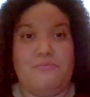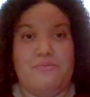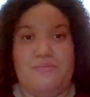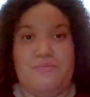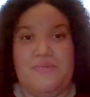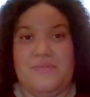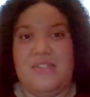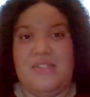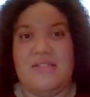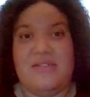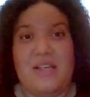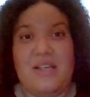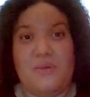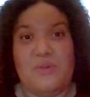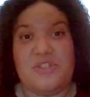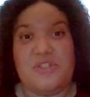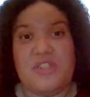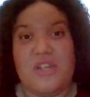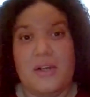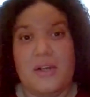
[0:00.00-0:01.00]
since I
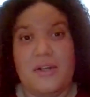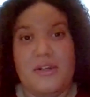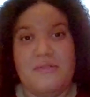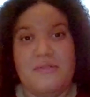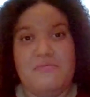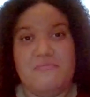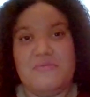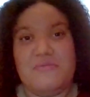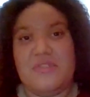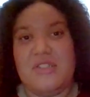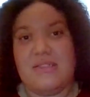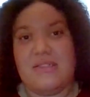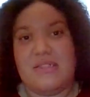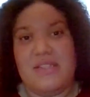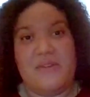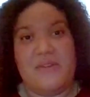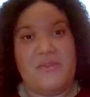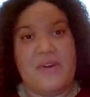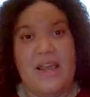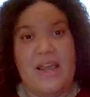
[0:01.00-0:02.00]
was younger, just
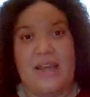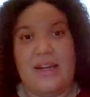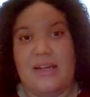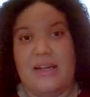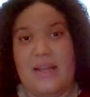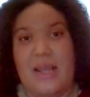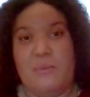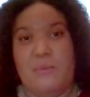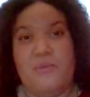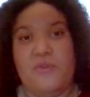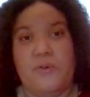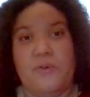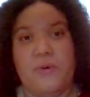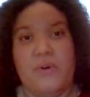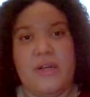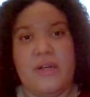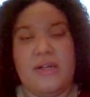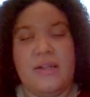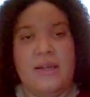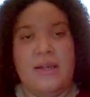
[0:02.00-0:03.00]
never had a name
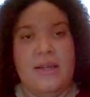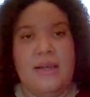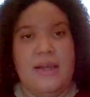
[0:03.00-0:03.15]
for it,